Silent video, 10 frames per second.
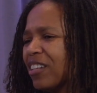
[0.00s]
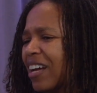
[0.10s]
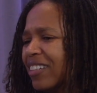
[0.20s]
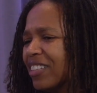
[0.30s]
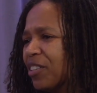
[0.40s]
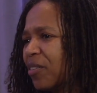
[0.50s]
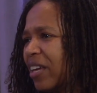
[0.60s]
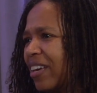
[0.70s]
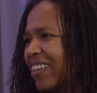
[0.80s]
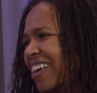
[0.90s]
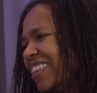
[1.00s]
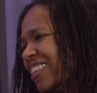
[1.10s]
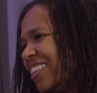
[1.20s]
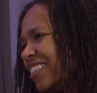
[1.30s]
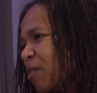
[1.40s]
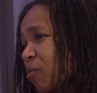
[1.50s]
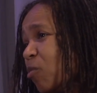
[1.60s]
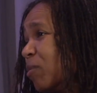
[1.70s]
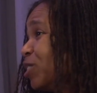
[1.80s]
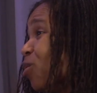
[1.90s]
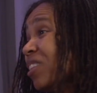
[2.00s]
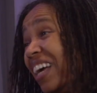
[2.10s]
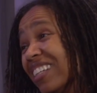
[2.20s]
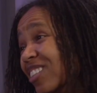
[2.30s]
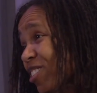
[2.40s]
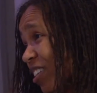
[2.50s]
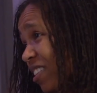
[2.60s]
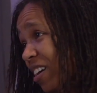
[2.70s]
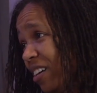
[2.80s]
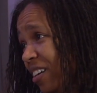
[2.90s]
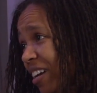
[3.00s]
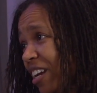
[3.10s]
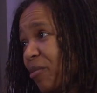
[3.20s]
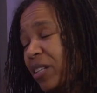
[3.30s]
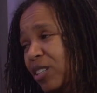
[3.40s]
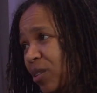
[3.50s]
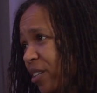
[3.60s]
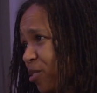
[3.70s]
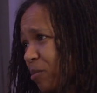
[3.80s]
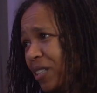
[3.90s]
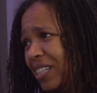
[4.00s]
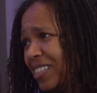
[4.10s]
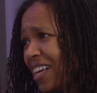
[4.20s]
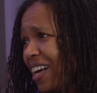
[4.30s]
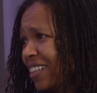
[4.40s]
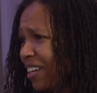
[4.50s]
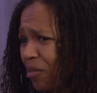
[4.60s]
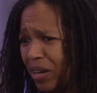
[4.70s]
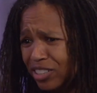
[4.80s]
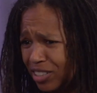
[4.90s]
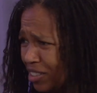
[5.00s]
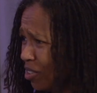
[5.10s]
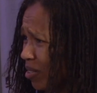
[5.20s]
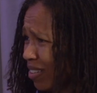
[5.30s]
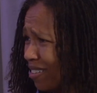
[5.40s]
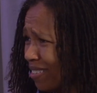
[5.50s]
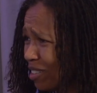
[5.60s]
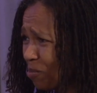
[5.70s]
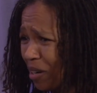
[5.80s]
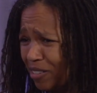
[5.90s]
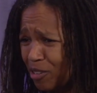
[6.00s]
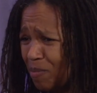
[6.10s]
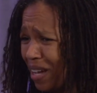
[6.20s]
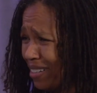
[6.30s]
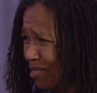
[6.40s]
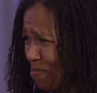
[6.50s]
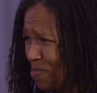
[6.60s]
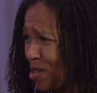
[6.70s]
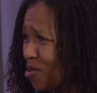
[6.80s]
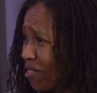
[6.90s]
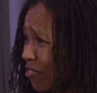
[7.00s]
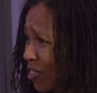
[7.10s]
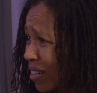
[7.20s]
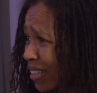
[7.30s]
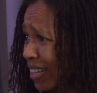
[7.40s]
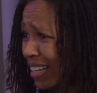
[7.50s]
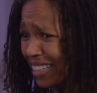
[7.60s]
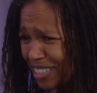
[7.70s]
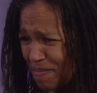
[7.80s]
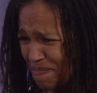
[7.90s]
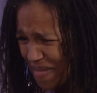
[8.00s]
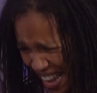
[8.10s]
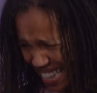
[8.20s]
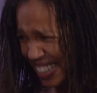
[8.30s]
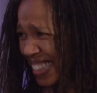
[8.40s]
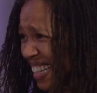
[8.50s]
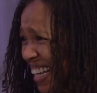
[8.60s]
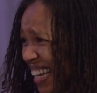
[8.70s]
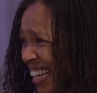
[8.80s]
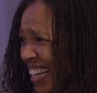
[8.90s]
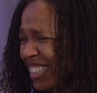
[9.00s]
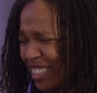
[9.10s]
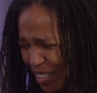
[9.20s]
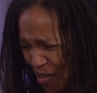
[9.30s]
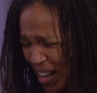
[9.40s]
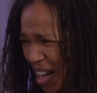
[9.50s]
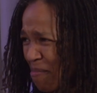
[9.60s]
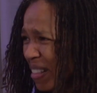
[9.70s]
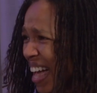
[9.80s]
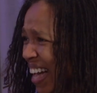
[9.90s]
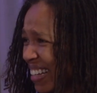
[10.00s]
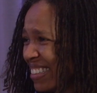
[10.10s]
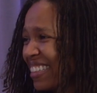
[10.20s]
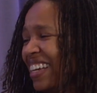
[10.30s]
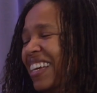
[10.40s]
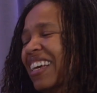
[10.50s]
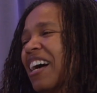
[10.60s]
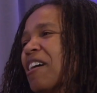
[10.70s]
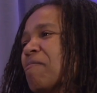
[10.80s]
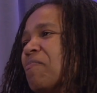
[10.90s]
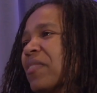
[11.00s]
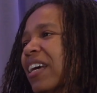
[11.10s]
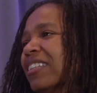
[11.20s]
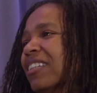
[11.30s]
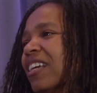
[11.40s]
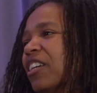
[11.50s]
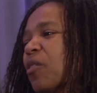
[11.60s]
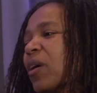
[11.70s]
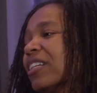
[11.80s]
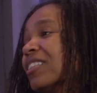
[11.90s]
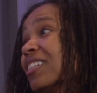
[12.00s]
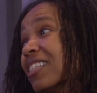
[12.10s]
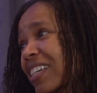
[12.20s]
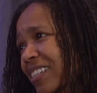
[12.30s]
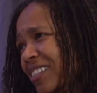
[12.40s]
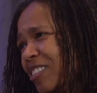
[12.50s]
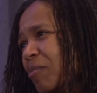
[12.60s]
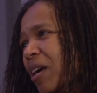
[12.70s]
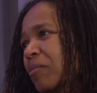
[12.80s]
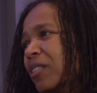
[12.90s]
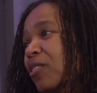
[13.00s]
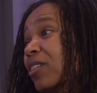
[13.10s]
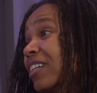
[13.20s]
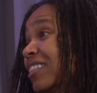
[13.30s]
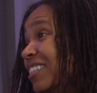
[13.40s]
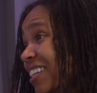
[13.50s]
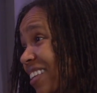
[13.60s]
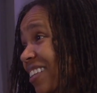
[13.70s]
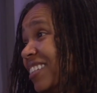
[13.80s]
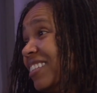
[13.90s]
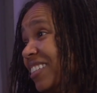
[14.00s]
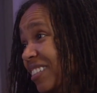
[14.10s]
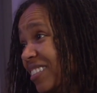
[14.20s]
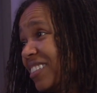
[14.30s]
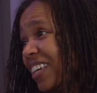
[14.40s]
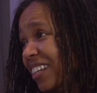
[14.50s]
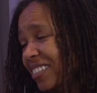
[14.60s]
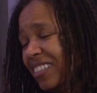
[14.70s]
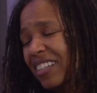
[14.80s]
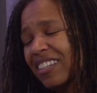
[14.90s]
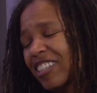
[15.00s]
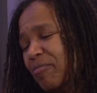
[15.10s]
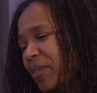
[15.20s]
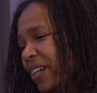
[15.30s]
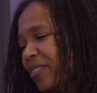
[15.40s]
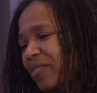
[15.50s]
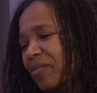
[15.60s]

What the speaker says: not, some women don't like to look there. And I really try to normalize that. Like, why shouldn't you look there? This part of your body is beautiful. It's amazing. So complex. And, when it's diseased, sometimes they don't like to see the diseased skin. But,